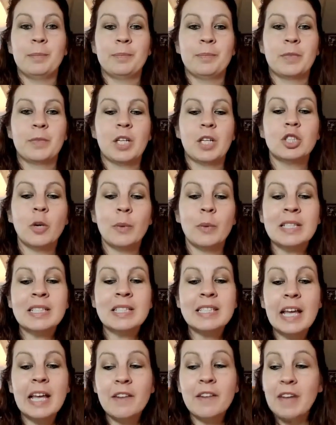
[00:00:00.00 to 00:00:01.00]
So instead
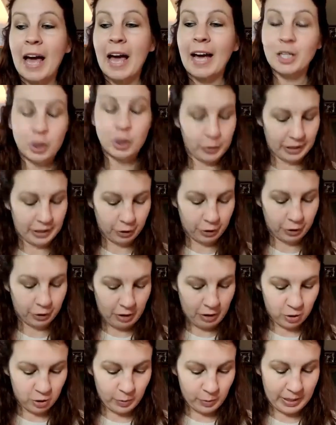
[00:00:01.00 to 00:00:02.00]
of actually
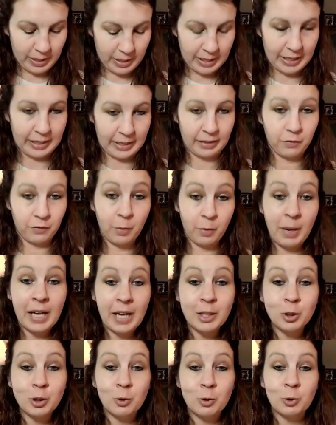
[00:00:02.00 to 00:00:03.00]
graduating from high
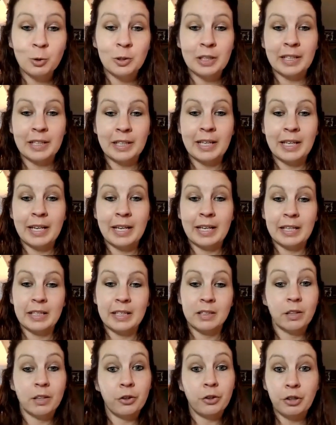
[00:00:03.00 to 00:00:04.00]
school and getting a
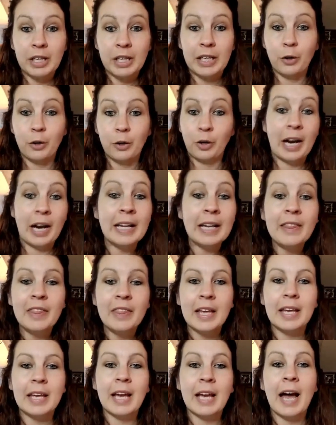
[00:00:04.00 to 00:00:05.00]
degree or
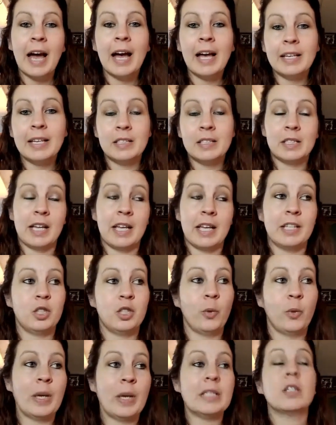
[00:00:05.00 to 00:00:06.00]
anything, I decided to
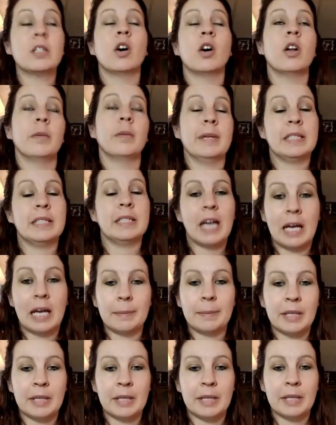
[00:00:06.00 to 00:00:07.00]
waste all my time
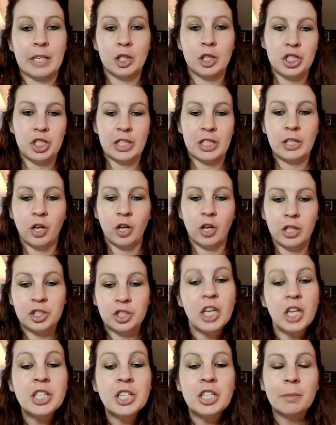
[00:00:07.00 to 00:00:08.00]
and energy
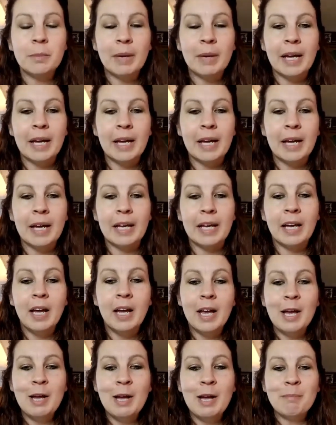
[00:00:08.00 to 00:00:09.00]
on changing my
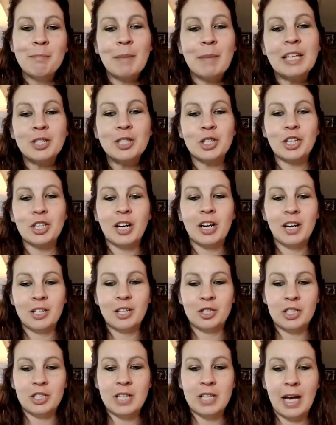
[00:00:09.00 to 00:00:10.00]
major
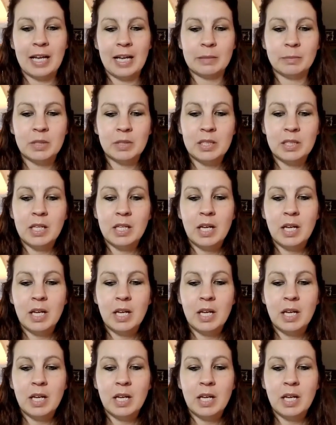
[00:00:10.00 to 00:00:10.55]
100 times,